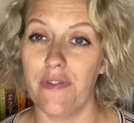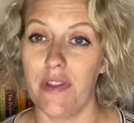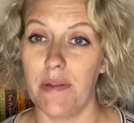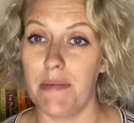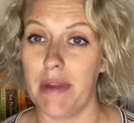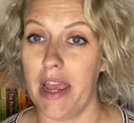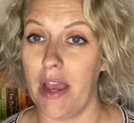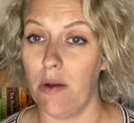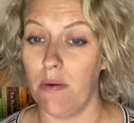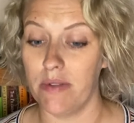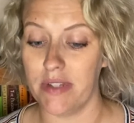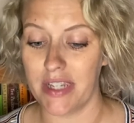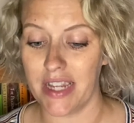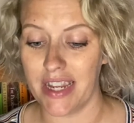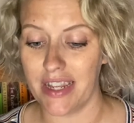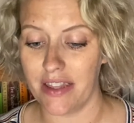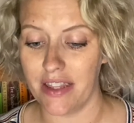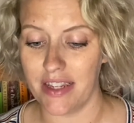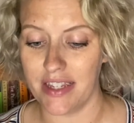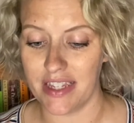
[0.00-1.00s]
them now
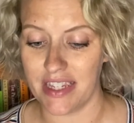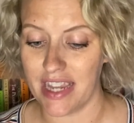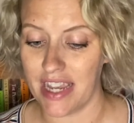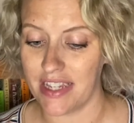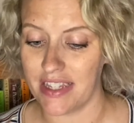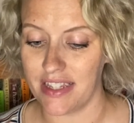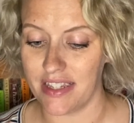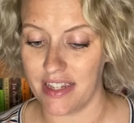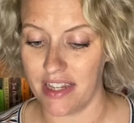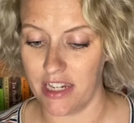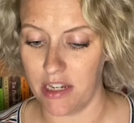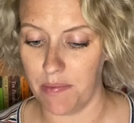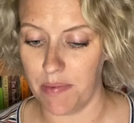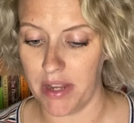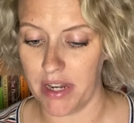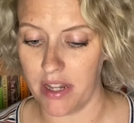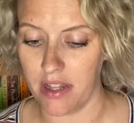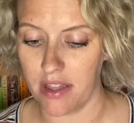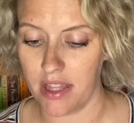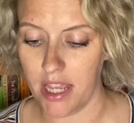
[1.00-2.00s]
take these tests
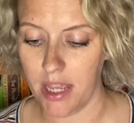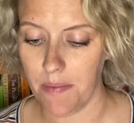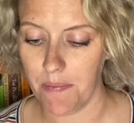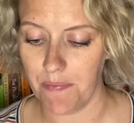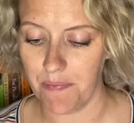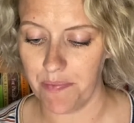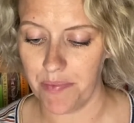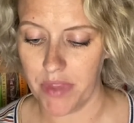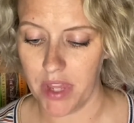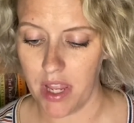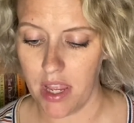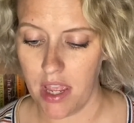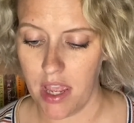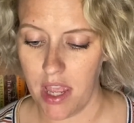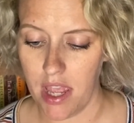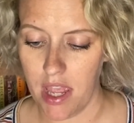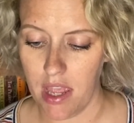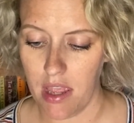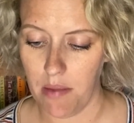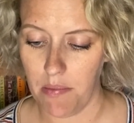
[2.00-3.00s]
independently
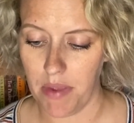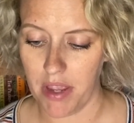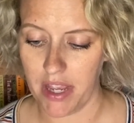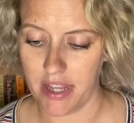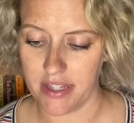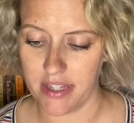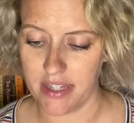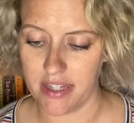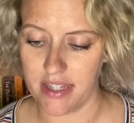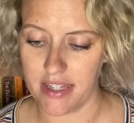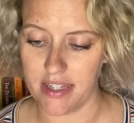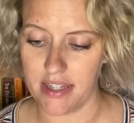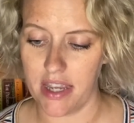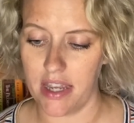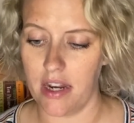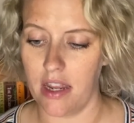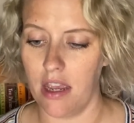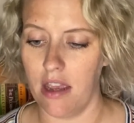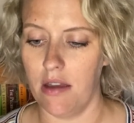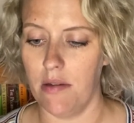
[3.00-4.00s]
because it's
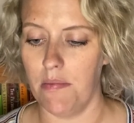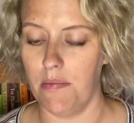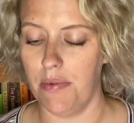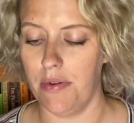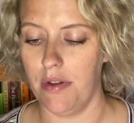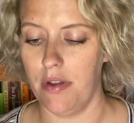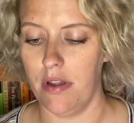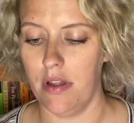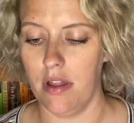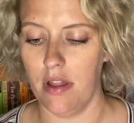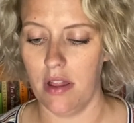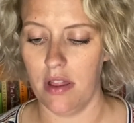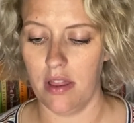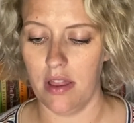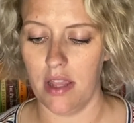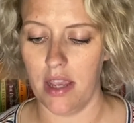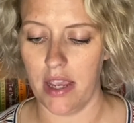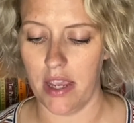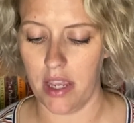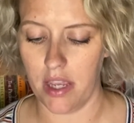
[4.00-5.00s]
set up
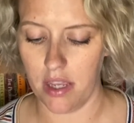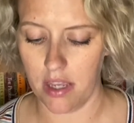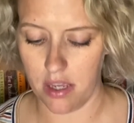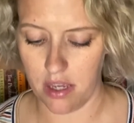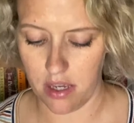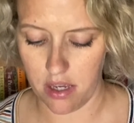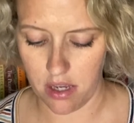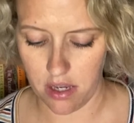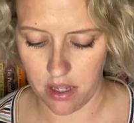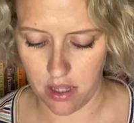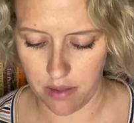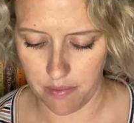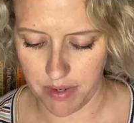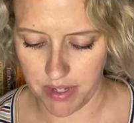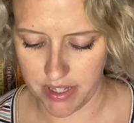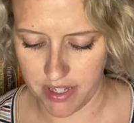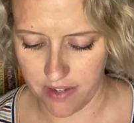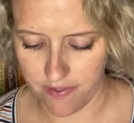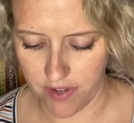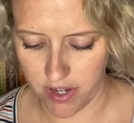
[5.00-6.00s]
like, let me
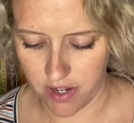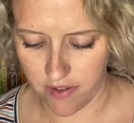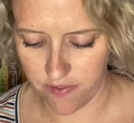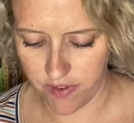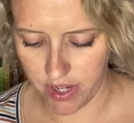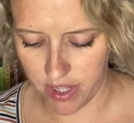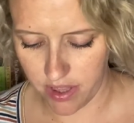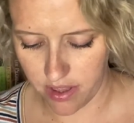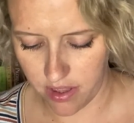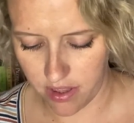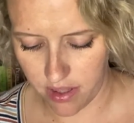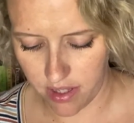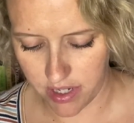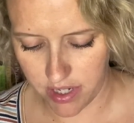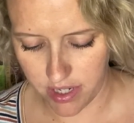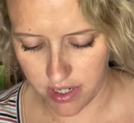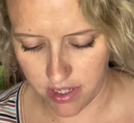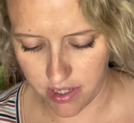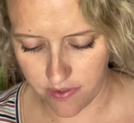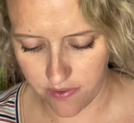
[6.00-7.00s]
see if I can find the
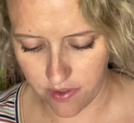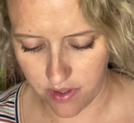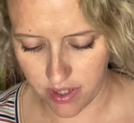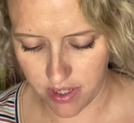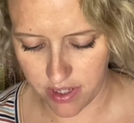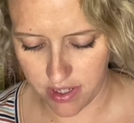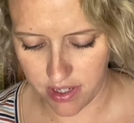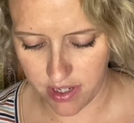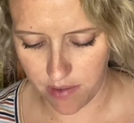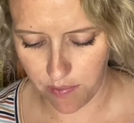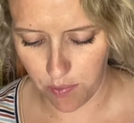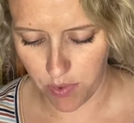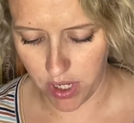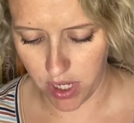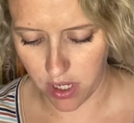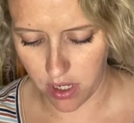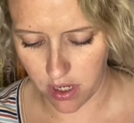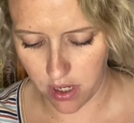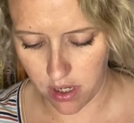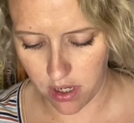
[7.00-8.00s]
test for the same
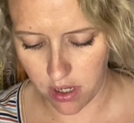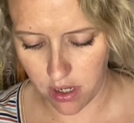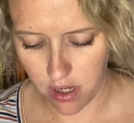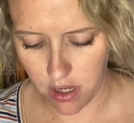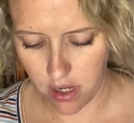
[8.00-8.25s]
week.